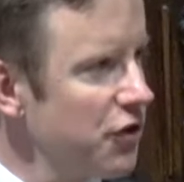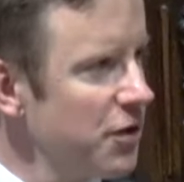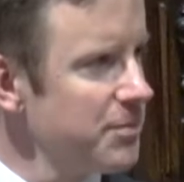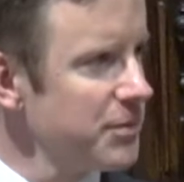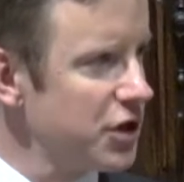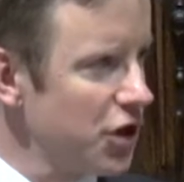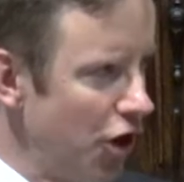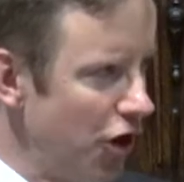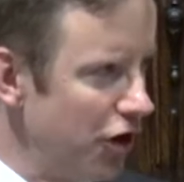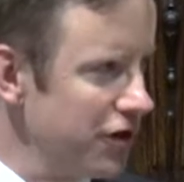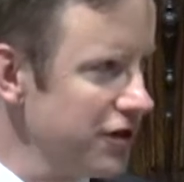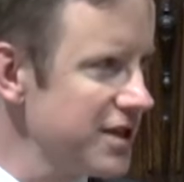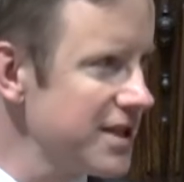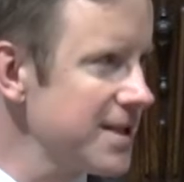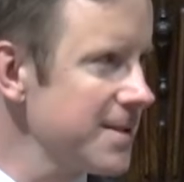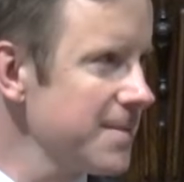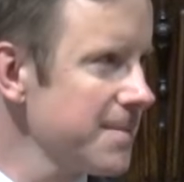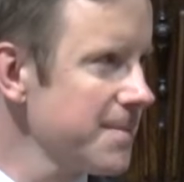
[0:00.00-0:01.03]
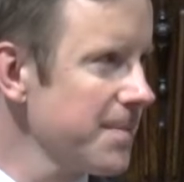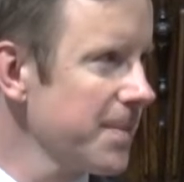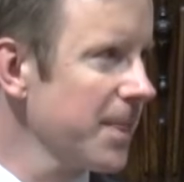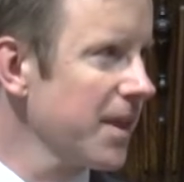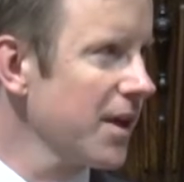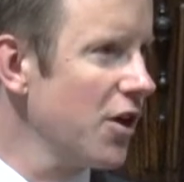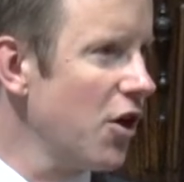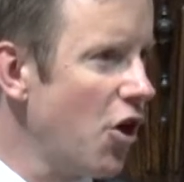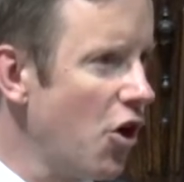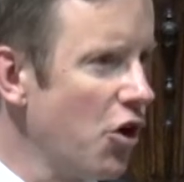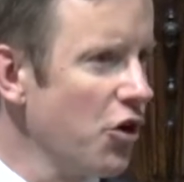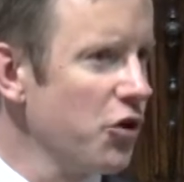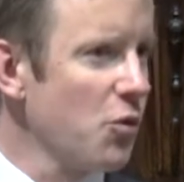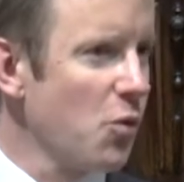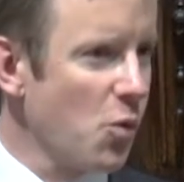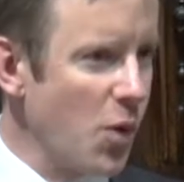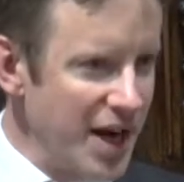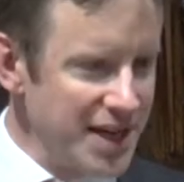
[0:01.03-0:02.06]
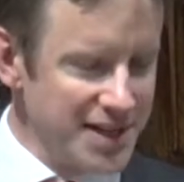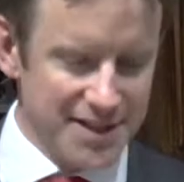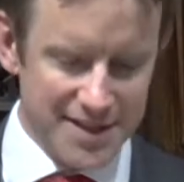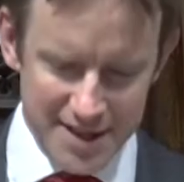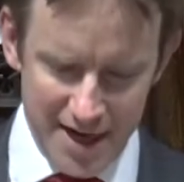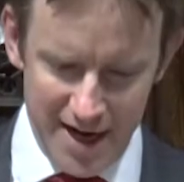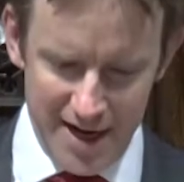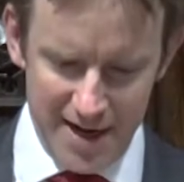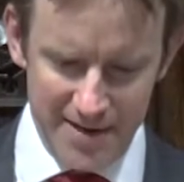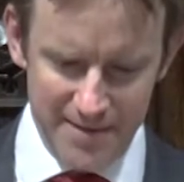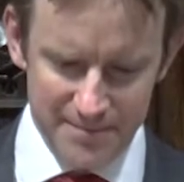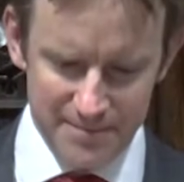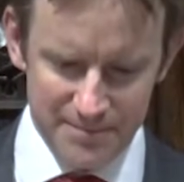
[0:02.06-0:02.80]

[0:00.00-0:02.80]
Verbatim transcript: from God on Wednesday.